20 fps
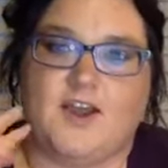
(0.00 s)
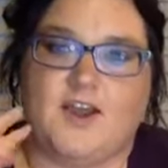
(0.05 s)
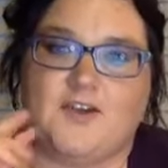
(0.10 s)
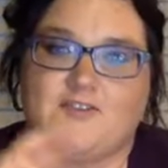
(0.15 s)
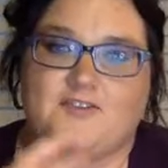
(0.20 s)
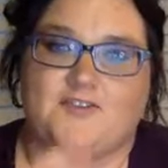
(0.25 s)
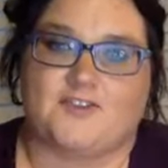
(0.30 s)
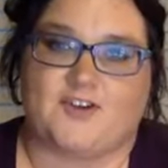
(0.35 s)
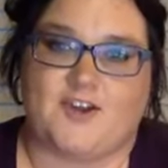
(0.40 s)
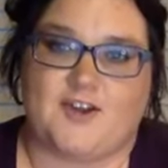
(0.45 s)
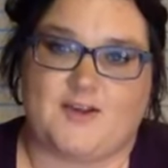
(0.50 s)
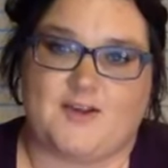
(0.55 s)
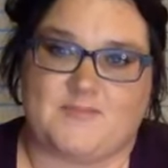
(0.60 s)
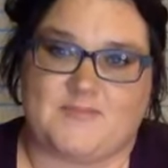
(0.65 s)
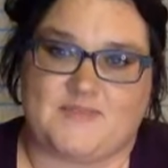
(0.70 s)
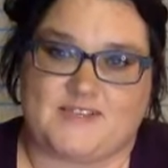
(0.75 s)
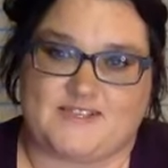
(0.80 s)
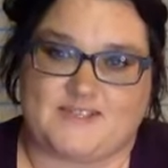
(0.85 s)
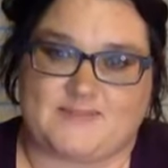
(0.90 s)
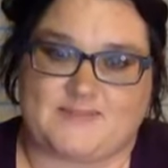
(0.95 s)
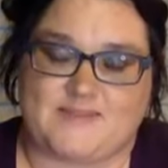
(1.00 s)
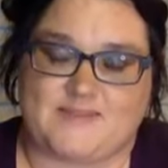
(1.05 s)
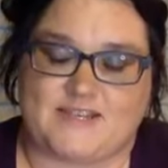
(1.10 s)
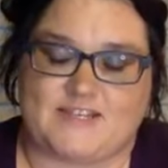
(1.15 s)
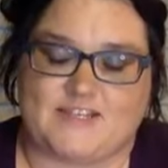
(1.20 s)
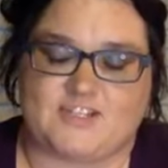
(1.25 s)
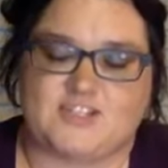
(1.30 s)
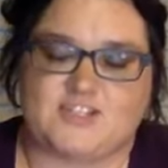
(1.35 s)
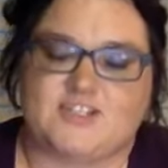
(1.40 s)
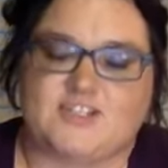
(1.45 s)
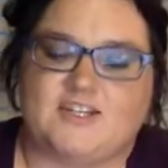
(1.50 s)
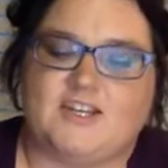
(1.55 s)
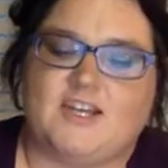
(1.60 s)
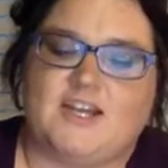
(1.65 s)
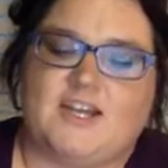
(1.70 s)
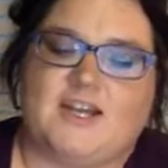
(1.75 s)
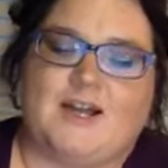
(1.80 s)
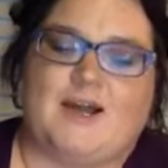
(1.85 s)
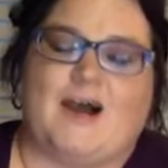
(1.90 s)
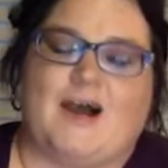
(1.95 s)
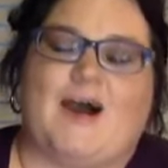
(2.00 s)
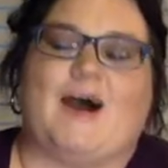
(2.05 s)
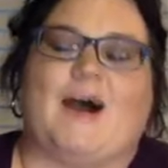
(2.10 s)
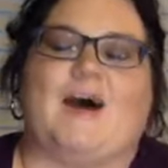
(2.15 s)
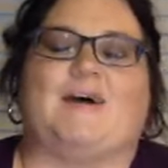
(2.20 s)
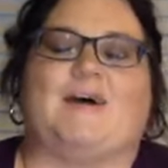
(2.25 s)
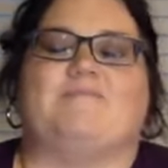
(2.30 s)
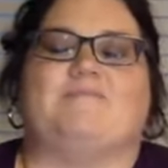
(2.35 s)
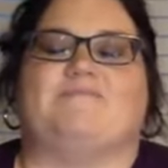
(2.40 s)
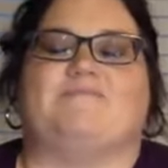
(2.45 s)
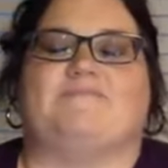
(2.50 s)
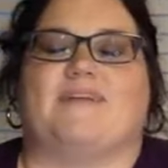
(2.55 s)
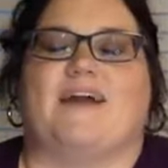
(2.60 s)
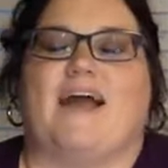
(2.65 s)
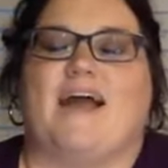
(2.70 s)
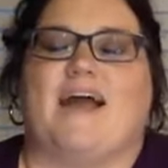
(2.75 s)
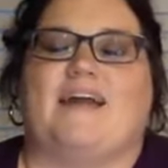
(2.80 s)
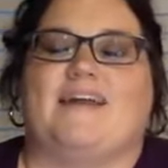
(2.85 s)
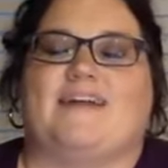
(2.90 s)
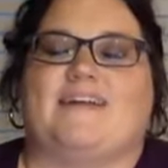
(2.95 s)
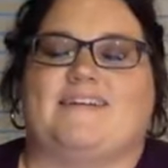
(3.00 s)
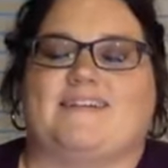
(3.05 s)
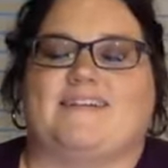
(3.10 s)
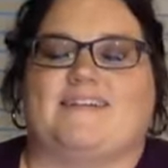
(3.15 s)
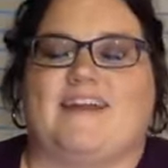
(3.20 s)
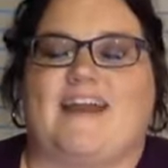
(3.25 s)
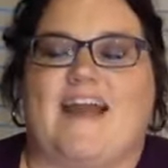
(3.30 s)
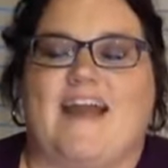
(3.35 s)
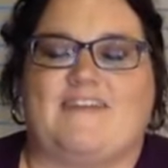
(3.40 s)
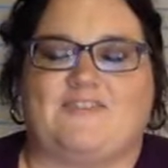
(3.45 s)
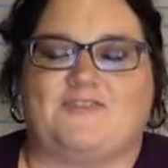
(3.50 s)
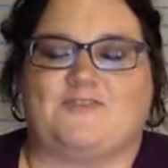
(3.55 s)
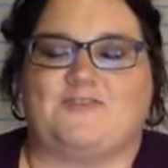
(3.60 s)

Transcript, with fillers: from this beach. Um, I have a